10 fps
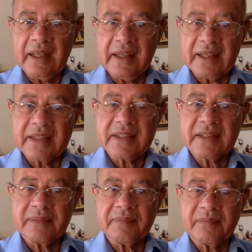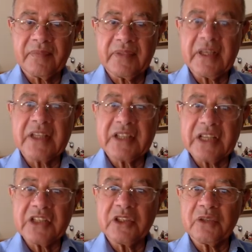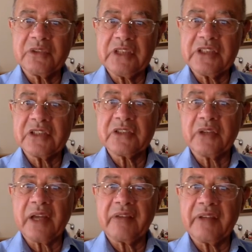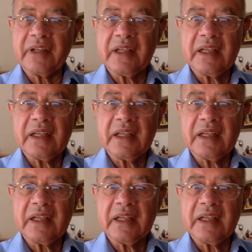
Yes, the ascension of Jesus to heaven